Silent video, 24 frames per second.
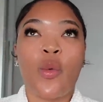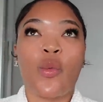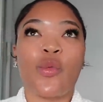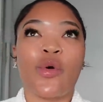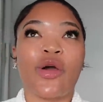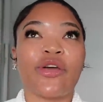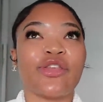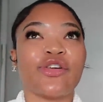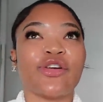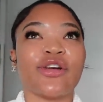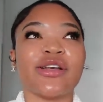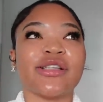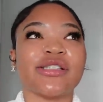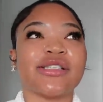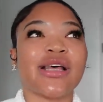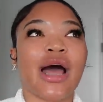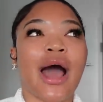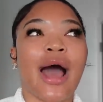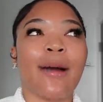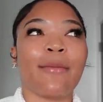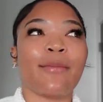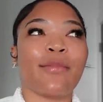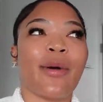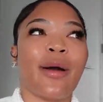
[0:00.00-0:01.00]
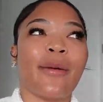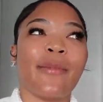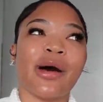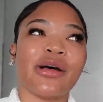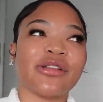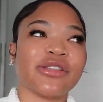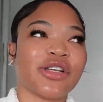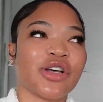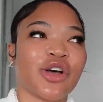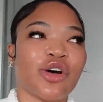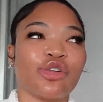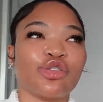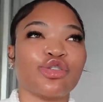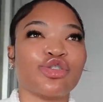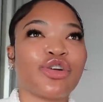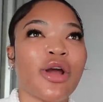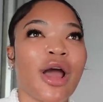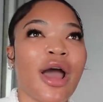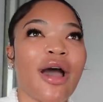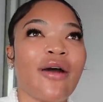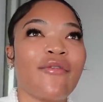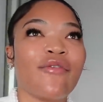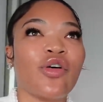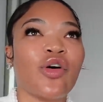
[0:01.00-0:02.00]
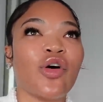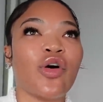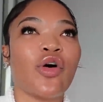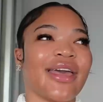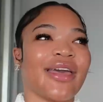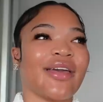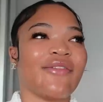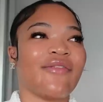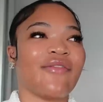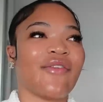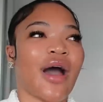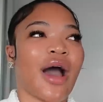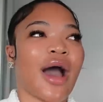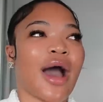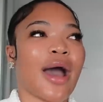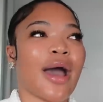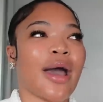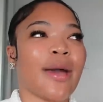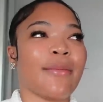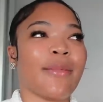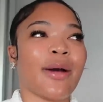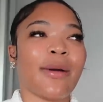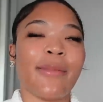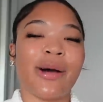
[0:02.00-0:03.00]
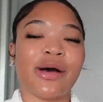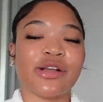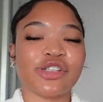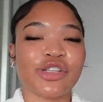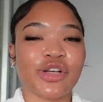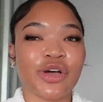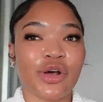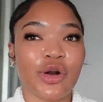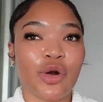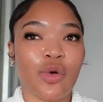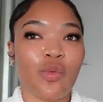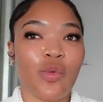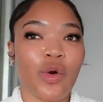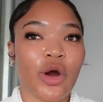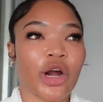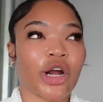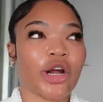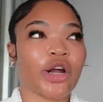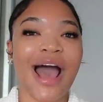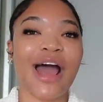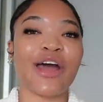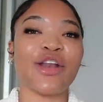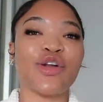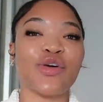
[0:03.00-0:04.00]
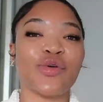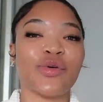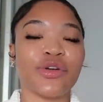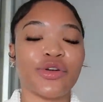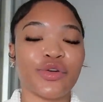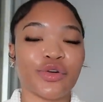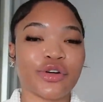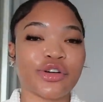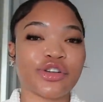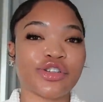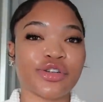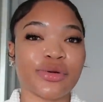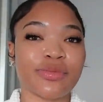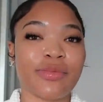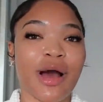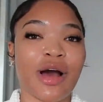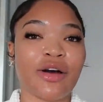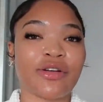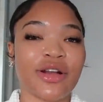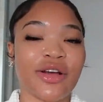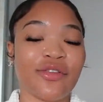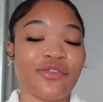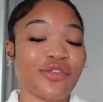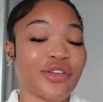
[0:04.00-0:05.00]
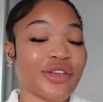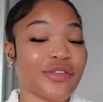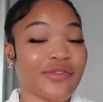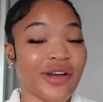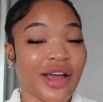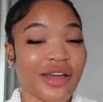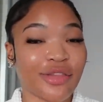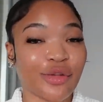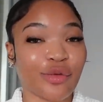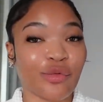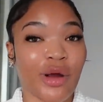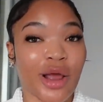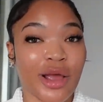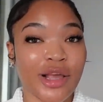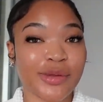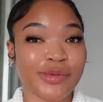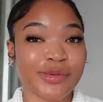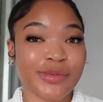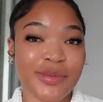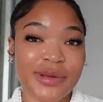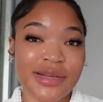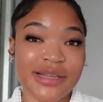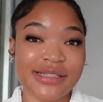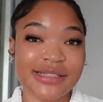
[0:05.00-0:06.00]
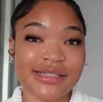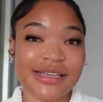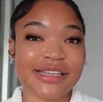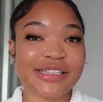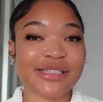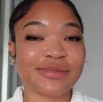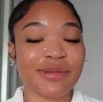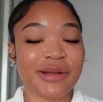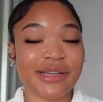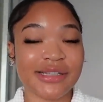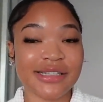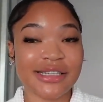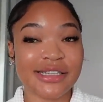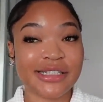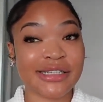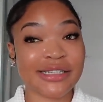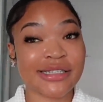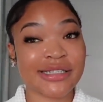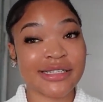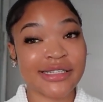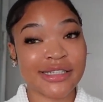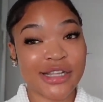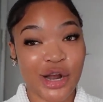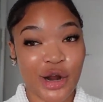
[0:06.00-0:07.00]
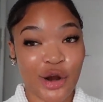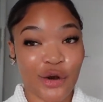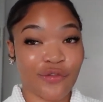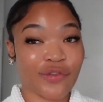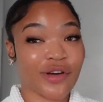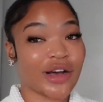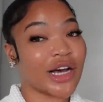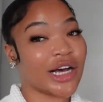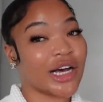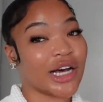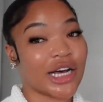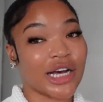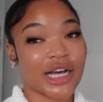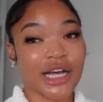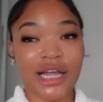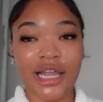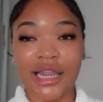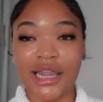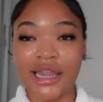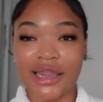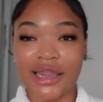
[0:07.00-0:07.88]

whether it's i'm about to go travel if i'm about to go to work i know at nordstrom i'll definitely find the right piece especially to serve a